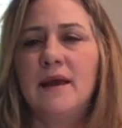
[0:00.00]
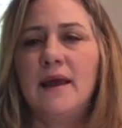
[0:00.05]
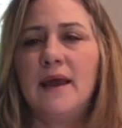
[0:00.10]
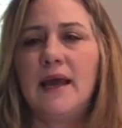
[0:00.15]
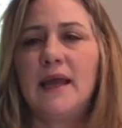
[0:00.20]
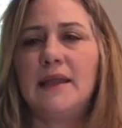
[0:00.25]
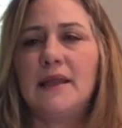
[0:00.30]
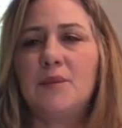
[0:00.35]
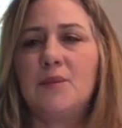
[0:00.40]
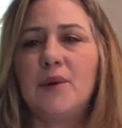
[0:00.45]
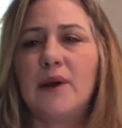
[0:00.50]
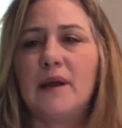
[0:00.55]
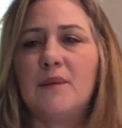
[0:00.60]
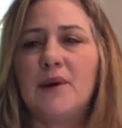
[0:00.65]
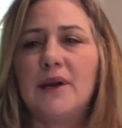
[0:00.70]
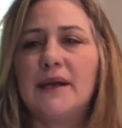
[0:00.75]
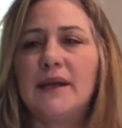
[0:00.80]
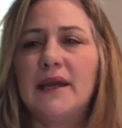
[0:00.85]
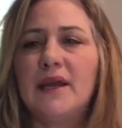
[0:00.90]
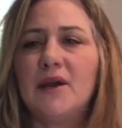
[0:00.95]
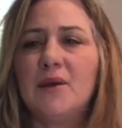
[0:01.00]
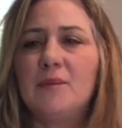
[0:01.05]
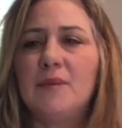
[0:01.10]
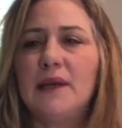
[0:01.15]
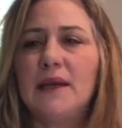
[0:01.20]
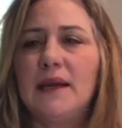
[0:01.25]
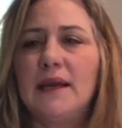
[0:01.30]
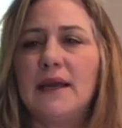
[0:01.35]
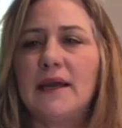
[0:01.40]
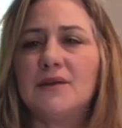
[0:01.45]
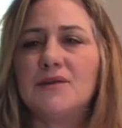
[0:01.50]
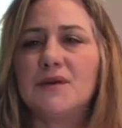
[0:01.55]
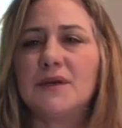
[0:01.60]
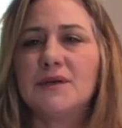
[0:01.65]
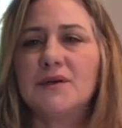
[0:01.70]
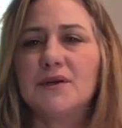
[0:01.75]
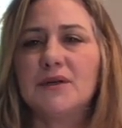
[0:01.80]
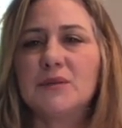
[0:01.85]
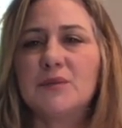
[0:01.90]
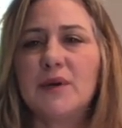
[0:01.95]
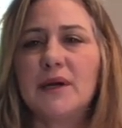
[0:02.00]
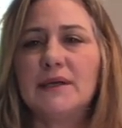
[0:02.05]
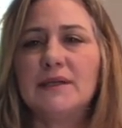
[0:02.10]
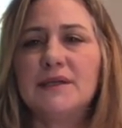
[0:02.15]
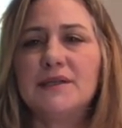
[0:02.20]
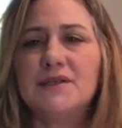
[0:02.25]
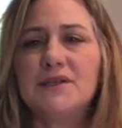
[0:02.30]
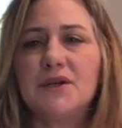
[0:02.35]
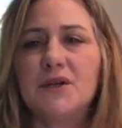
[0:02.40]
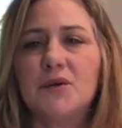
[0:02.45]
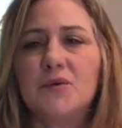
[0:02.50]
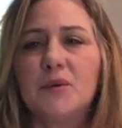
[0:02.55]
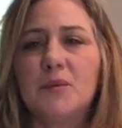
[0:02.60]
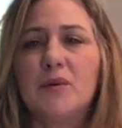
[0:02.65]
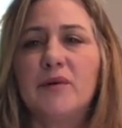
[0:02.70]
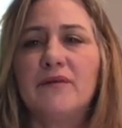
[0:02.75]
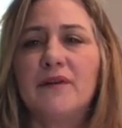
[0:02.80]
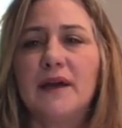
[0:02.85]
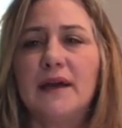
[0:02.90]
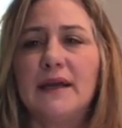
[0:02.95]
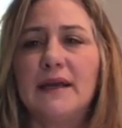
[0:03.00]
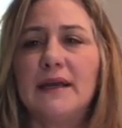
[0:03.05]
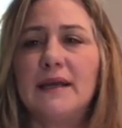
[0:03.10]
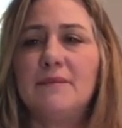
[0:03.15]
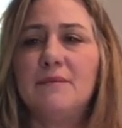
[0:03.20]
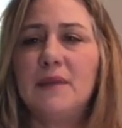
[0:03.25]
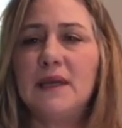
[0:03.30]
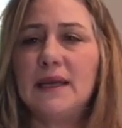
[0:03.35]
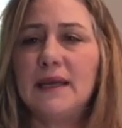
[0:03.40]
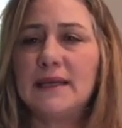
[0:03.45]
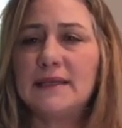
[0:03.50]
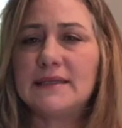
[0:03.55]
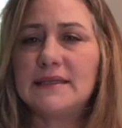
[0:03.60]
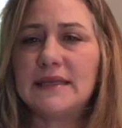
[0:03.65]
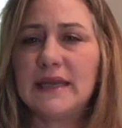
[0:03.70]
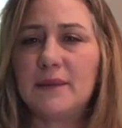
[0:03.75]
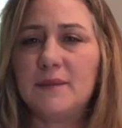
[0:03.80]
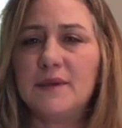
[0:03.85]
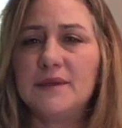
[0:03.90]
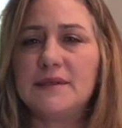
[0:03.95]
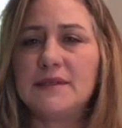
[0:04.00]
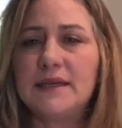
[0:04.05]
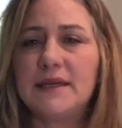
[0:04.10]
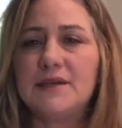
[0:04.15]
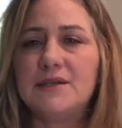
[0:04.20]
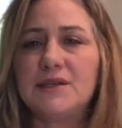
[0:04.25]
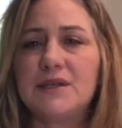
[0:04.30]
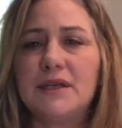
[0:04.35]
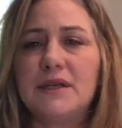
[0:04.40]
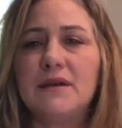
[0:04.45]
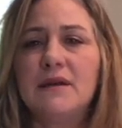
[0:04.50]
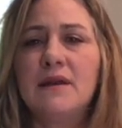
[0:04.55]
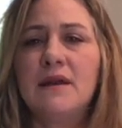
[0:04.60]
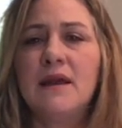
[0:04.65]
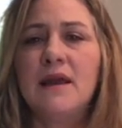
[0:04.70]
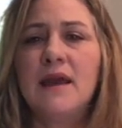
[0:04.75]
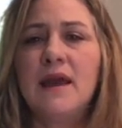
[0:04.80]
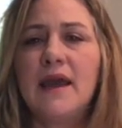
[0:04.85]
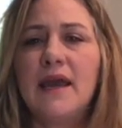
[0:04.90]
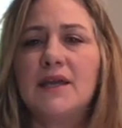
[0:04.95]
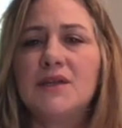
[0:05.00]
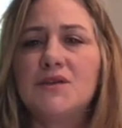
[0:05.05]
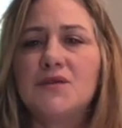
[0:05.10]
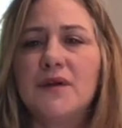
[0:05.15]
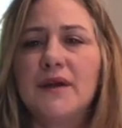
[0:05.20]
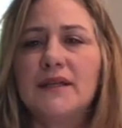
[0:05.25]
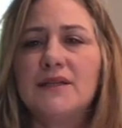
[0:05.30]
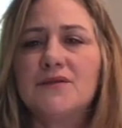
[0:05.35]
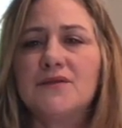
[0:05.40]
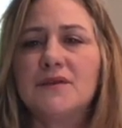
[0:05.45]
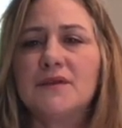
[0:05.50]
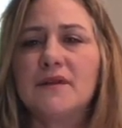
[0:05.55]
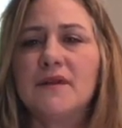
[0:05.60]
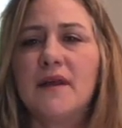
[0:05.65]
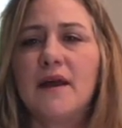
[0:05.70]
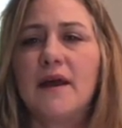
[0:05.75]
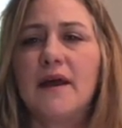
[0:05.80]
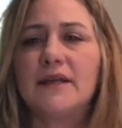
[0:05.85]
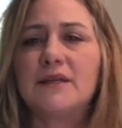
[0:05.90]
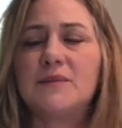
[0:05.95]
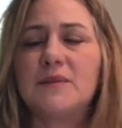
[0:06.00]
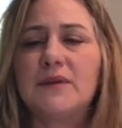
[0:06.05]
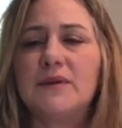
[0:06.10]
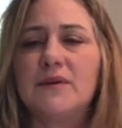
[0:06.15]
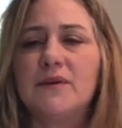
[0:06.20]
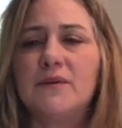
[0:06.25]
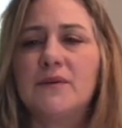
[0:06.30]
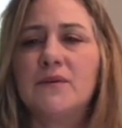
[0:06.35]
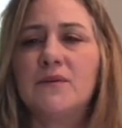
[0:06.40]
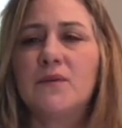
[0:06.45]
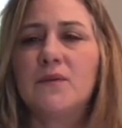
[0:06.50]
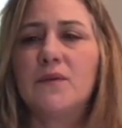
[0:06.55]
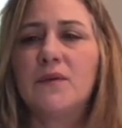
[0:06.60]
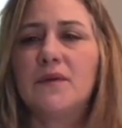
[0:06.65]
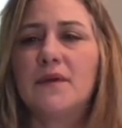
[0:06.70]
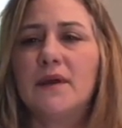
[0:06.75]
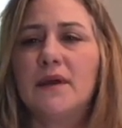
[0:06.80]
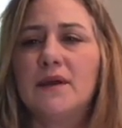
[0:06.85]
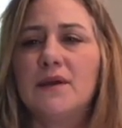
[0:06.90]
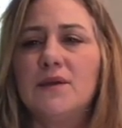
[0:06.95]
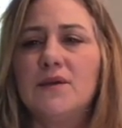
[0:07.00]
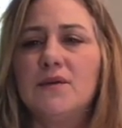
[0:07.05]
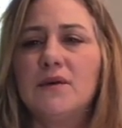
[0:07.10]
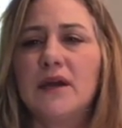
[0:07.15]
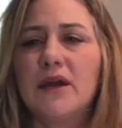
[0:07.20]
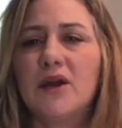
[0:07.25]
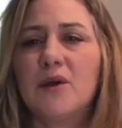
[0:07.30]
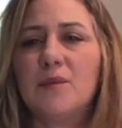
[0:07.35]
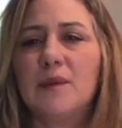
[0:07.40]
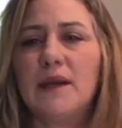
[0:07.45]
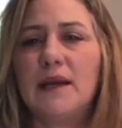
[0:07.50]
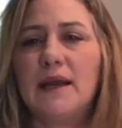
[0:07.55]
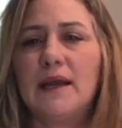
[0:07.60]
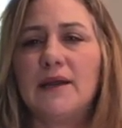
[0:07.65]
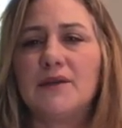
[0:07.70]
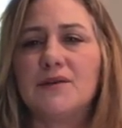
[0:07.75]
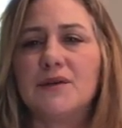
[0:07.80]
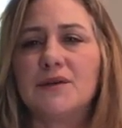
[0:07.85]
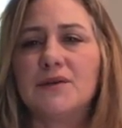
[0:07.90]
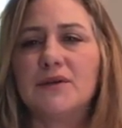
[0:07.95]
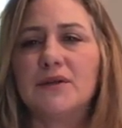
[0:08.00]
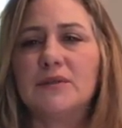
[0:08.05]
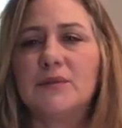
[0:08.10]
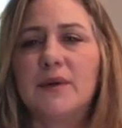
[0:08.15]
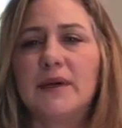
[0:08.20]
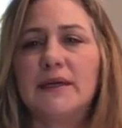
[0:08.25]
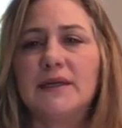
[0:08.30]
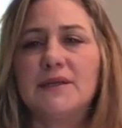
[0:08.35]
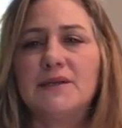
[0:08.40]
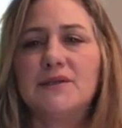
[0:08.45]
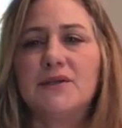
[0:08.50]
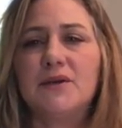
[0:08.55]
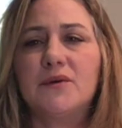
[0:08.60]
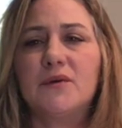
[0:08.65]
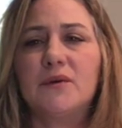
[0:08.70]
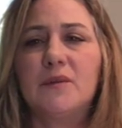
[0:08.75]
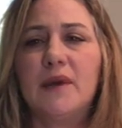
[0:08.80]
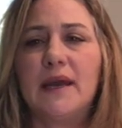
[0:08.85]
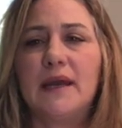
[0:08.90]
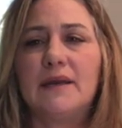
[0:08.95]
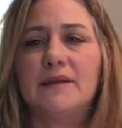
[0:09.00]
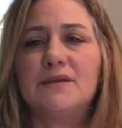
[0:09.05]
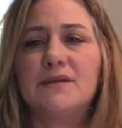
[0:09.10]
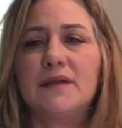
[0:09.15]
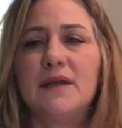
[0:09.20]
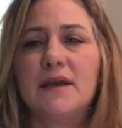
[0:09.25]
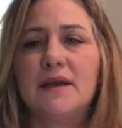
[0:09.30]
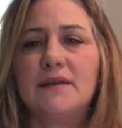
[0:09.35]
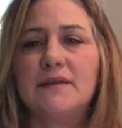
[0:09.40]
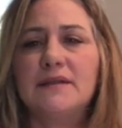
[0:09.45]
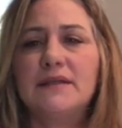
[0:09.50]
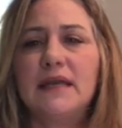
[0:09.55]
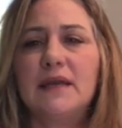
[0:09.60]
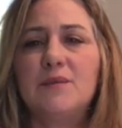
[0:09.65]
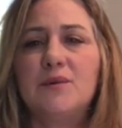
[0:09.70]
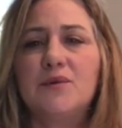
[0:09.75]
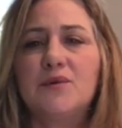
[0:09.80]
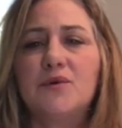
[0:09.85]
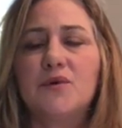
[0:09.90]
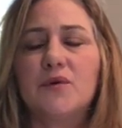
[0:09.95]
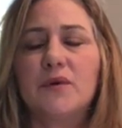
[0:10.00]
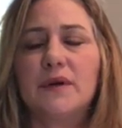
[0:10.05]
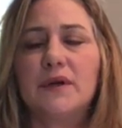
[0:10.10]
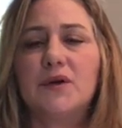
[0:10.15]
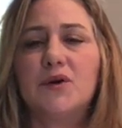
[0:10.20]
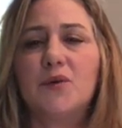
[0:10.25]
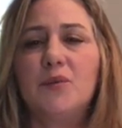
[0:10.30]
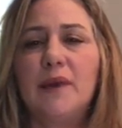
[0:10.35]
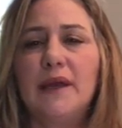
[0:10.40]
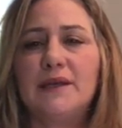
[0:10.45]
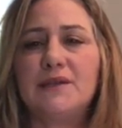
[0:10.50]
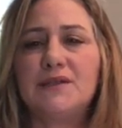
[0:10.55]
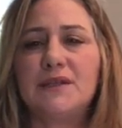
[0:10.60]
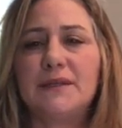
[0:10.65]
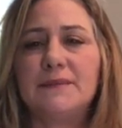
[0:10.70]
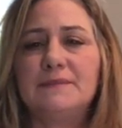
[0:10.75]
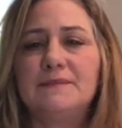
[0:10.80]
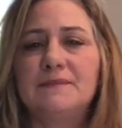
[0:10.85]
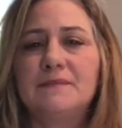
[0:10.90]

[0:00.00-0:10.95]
and the primary care pediatric nurse practitioner will provide immediate stabilization and transfer to the hospital, where the acute care pediatric nurse practitioner would manage the unstable critical patient.